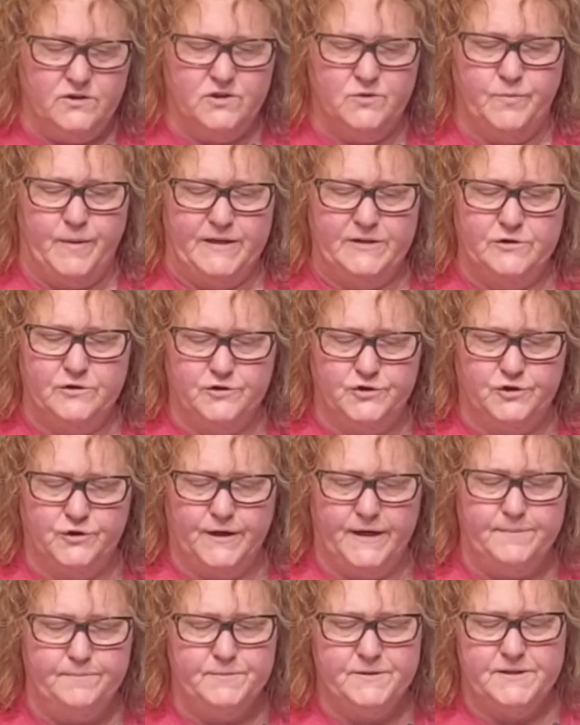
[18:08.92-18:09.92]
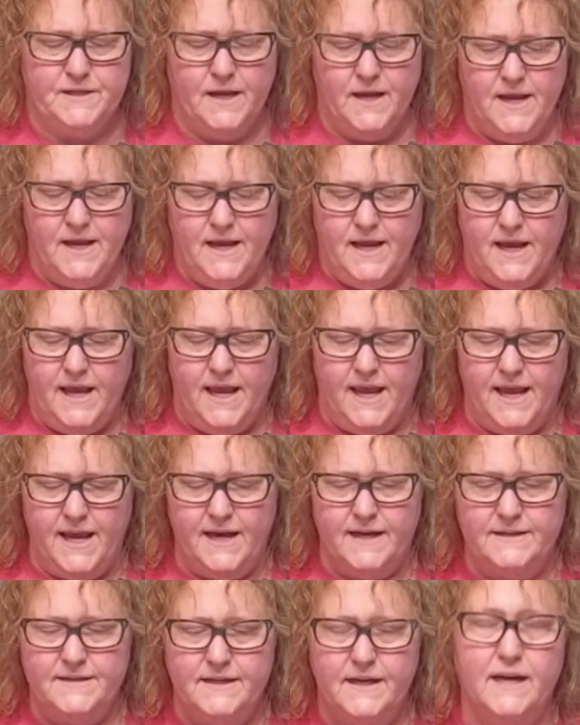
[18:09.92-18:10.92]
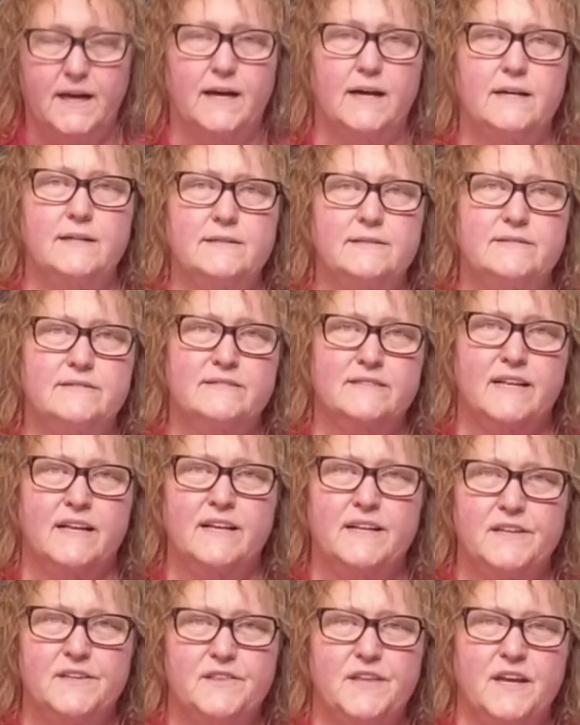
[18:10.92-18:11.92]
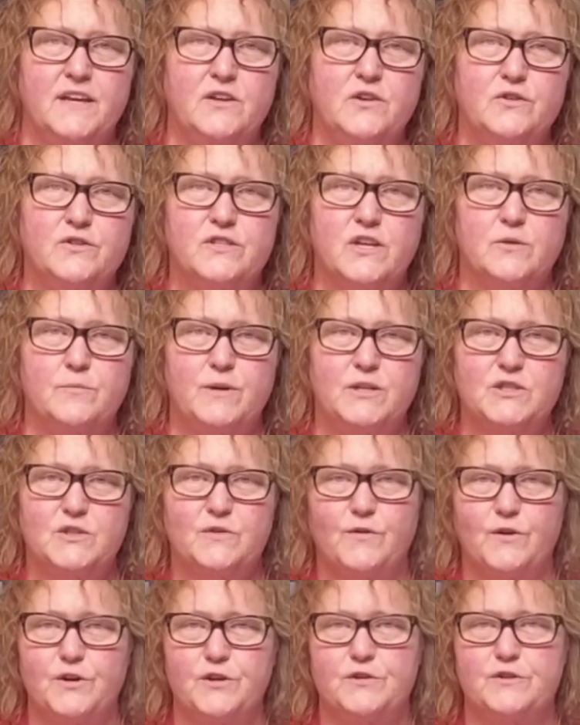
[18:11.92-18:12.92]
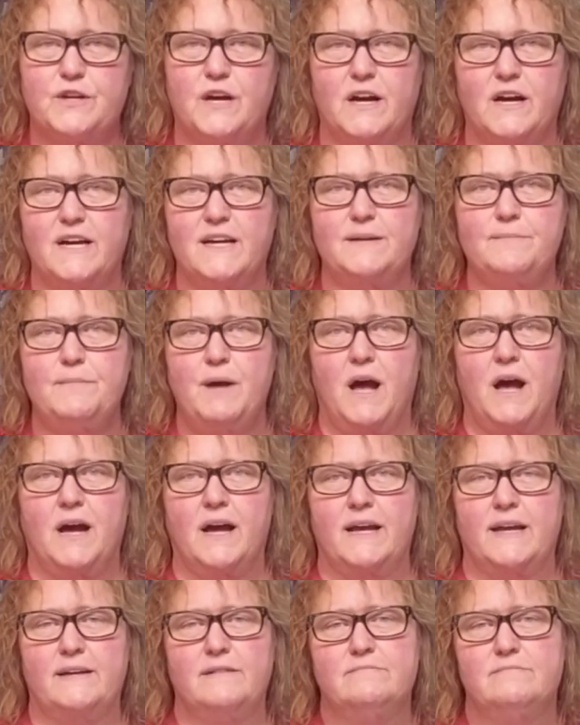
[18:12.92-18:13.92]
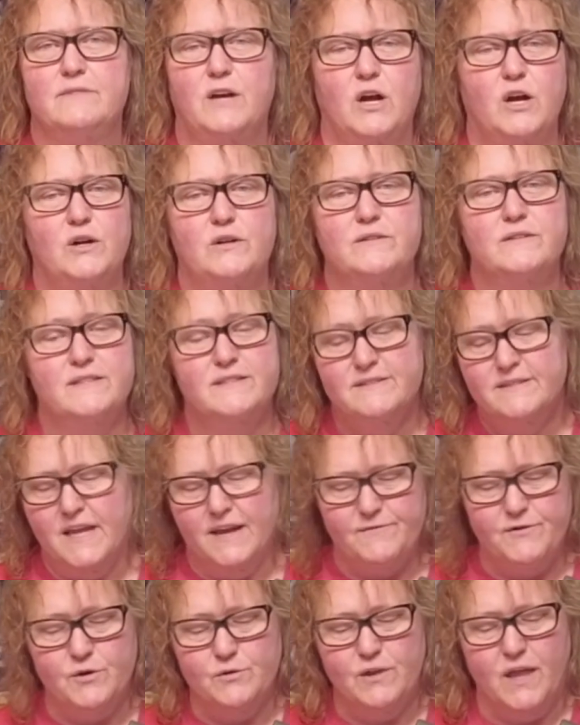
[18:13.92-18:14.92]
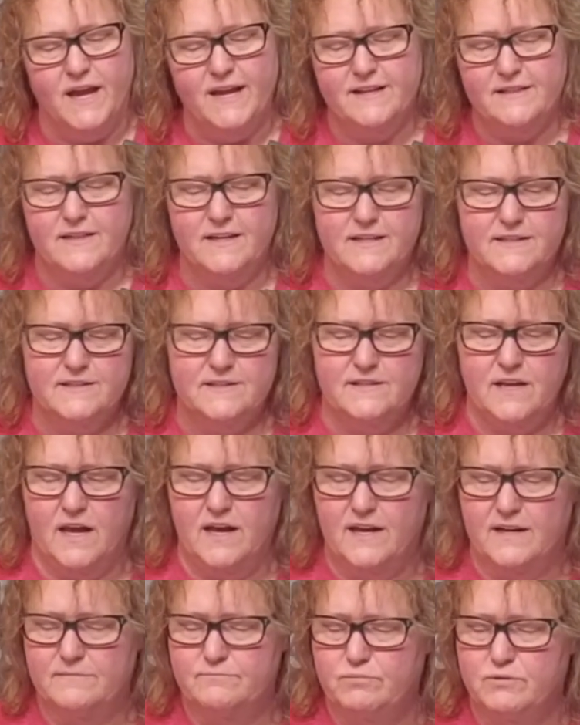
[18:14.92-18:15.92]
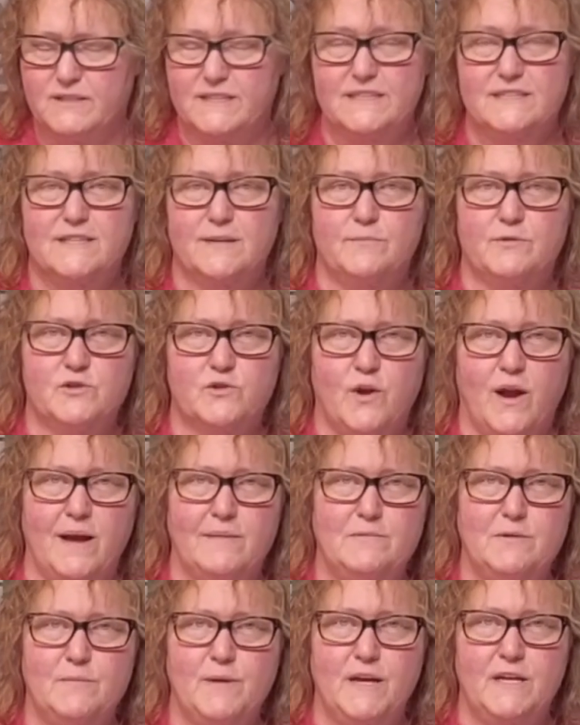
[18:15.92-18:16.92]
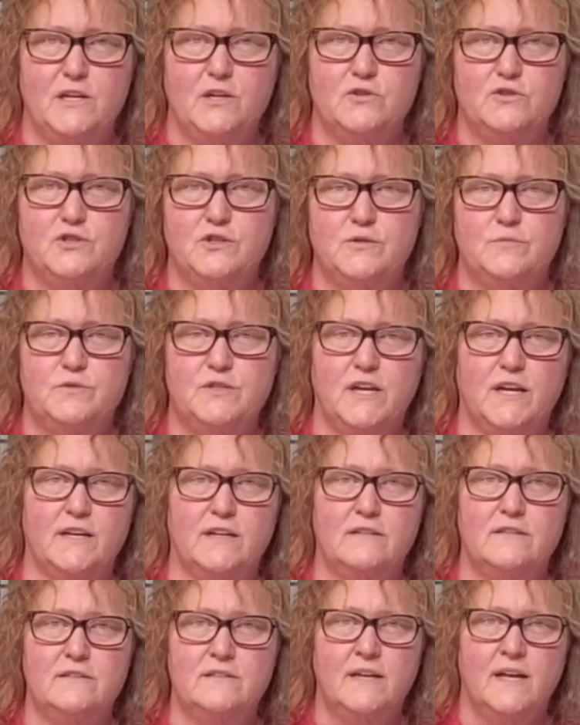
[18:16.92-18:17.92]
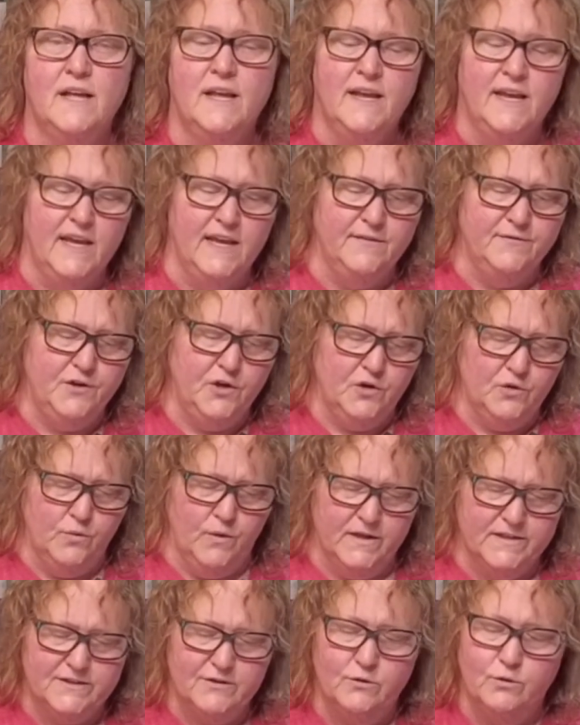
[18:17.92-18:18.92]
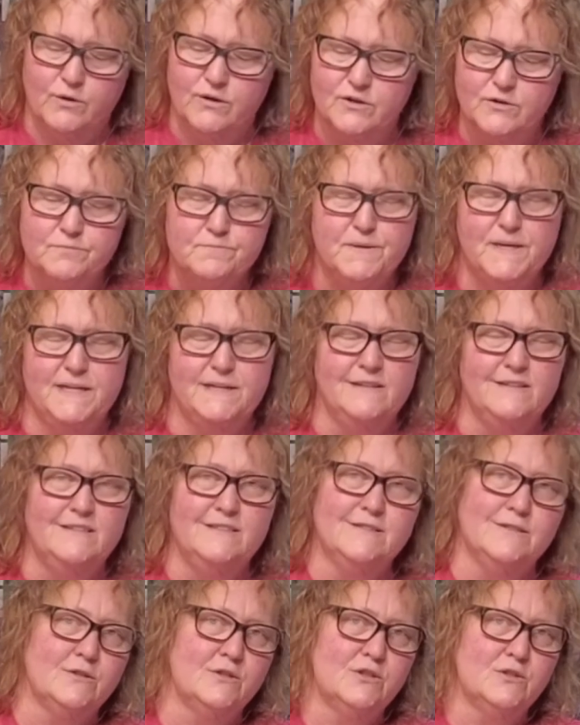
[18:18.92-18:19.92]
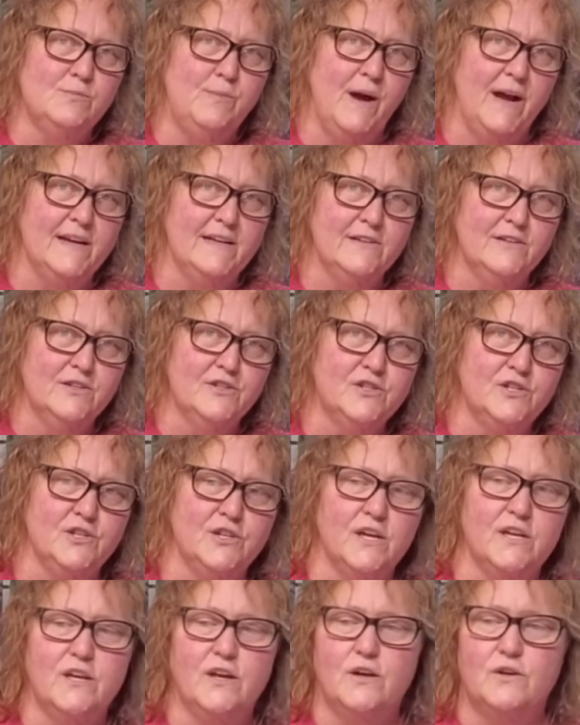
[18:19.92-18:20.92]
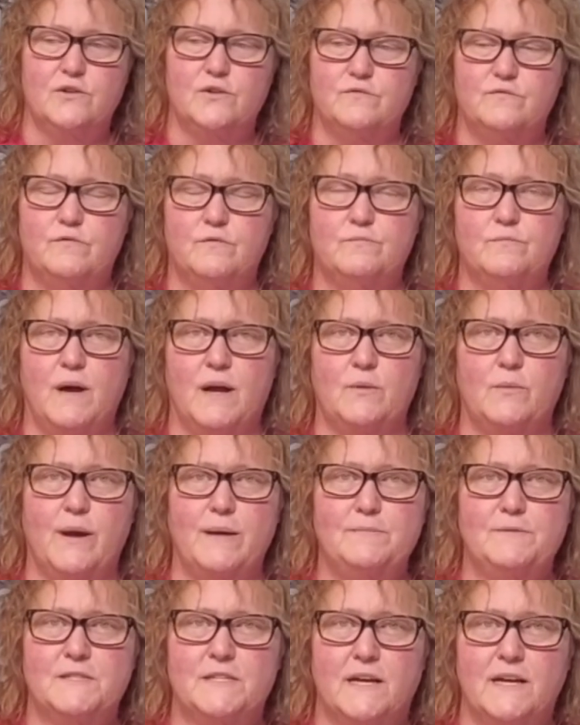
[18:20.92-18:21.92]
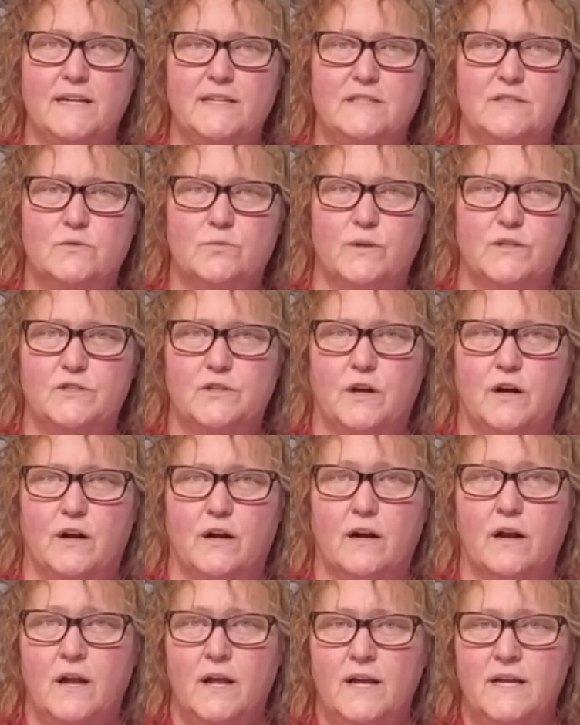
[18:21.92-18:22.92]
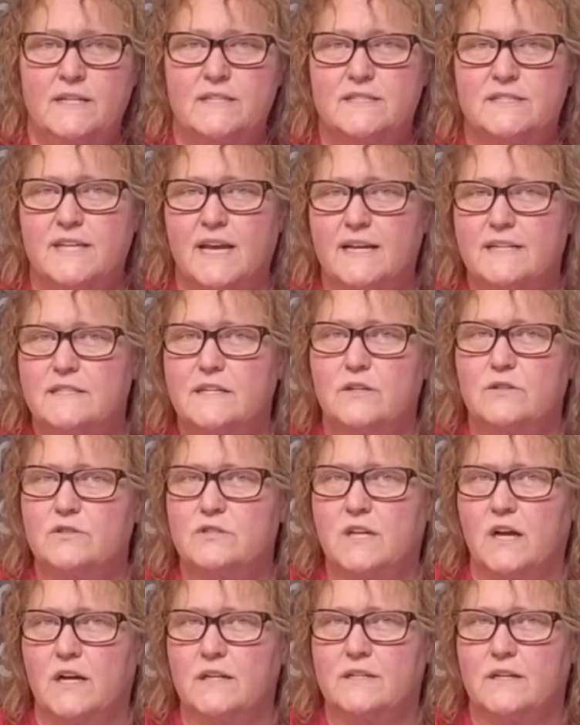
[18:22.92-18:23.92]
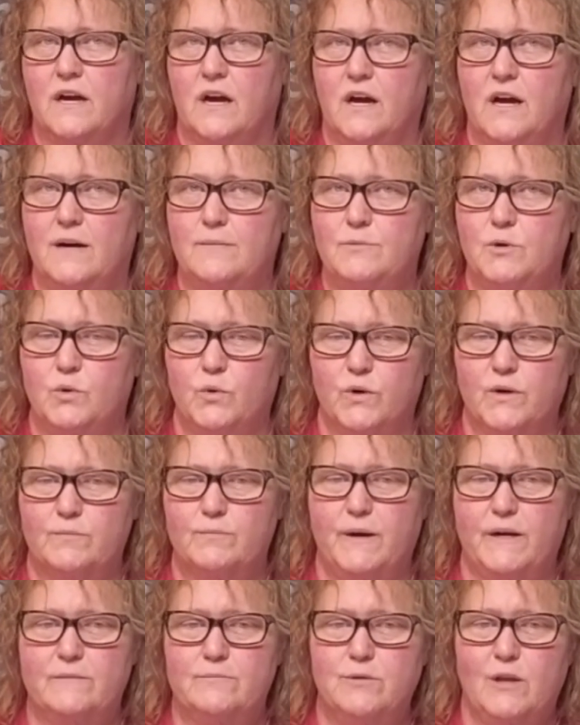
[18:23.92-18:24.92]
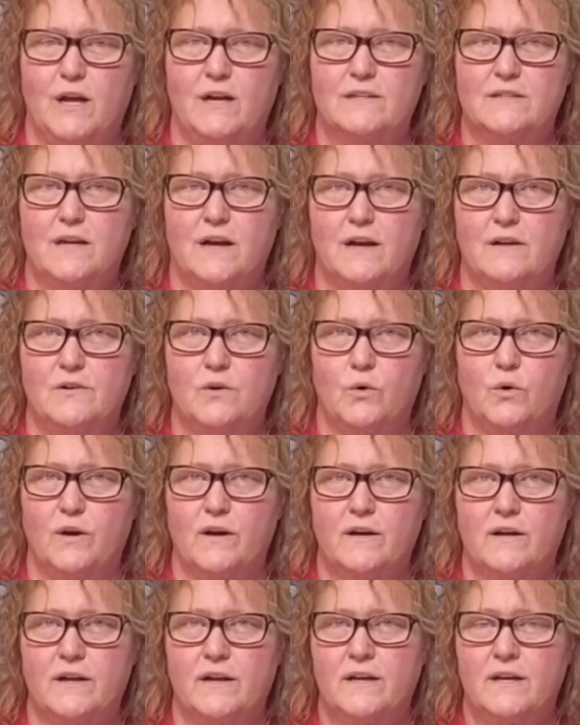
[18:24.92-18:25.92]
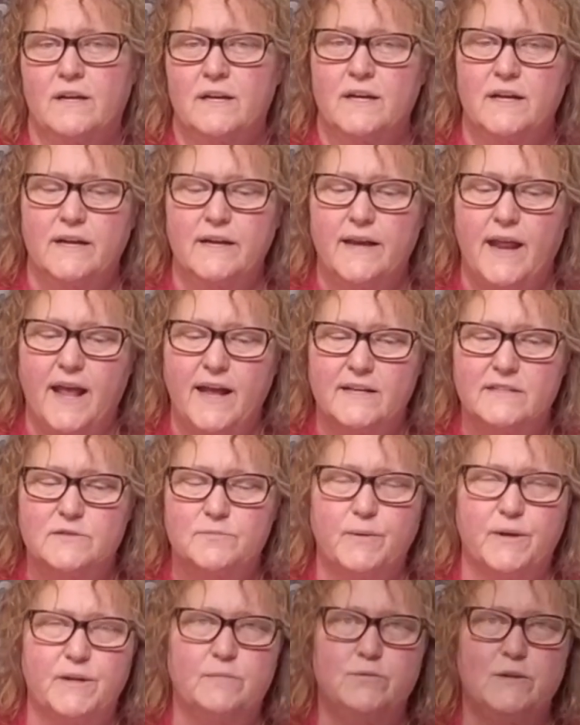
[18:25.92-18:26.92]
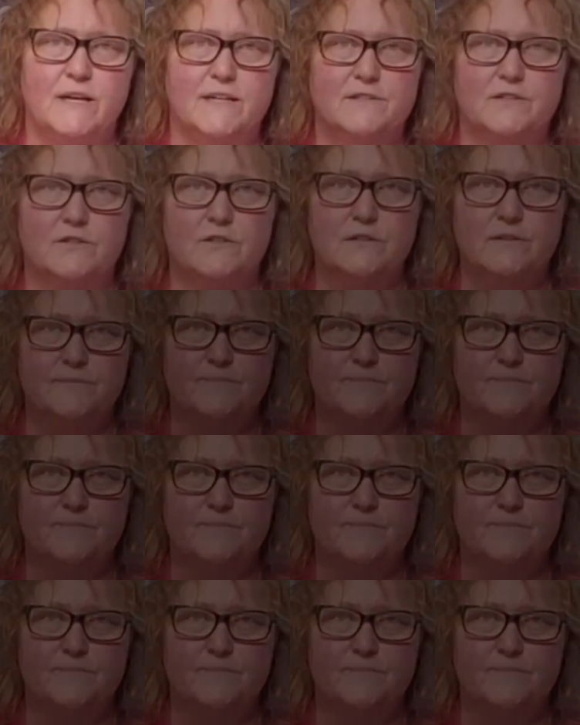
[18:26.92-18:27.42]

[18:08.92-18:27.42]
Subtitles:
special trips. And thank you so much for your time. If you like this, please subscribe to my YouTube channel. If you want to order beetles or spiders, you can go to my websites, which are CEctoS.com or bugblog.org. It has been a pleasure.